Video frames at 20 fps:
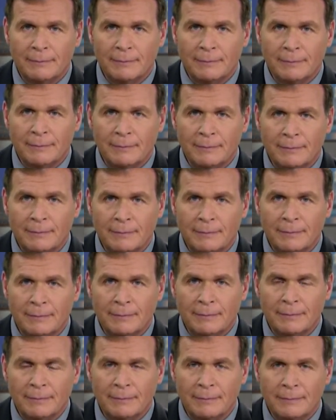
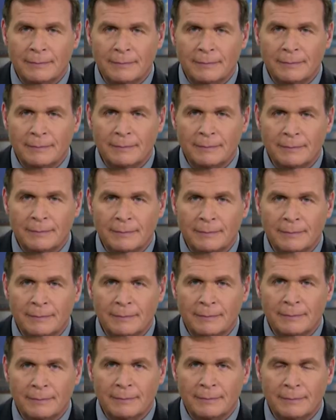
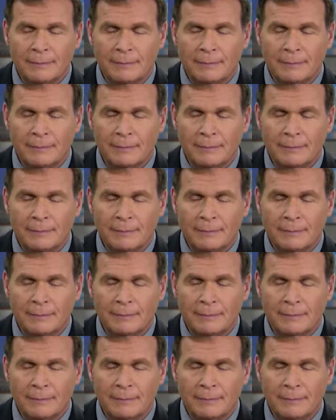[no speech]